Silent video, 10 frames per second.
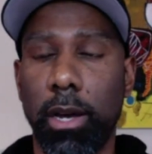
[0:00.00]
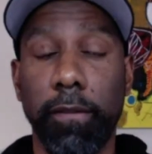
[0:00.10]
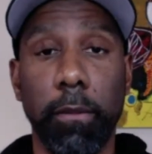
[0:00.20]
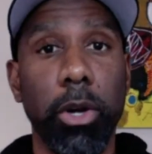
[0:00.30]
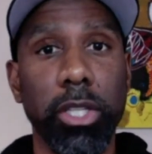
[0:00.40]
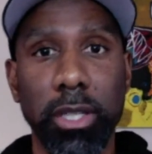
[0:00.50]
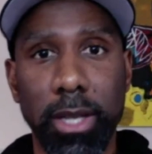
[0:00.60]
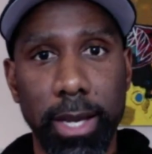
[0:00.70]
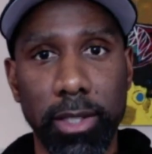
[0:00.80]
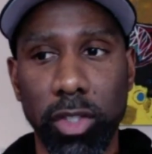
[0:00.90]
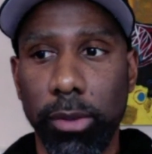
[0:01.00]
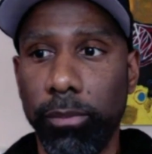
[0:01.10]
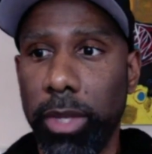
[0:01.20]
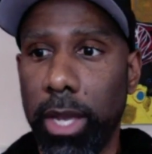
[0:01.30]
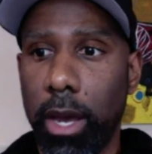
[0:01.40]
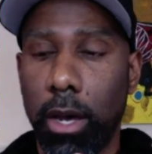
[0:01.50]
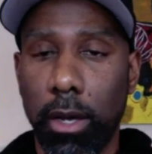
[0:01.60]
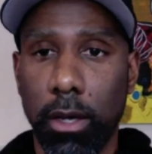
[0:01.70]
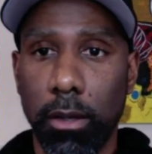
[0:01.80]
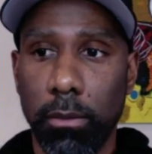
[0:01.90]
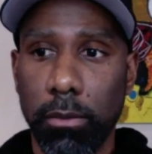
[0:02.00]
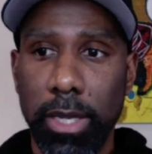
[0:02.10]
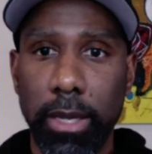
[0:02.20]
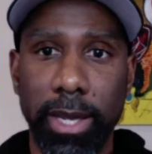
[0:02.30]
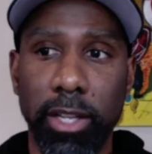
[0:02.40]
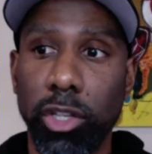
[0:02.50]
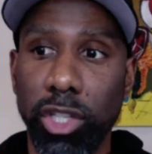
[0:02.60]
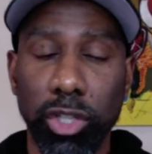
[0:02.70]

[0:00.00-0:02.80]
for merchandise, and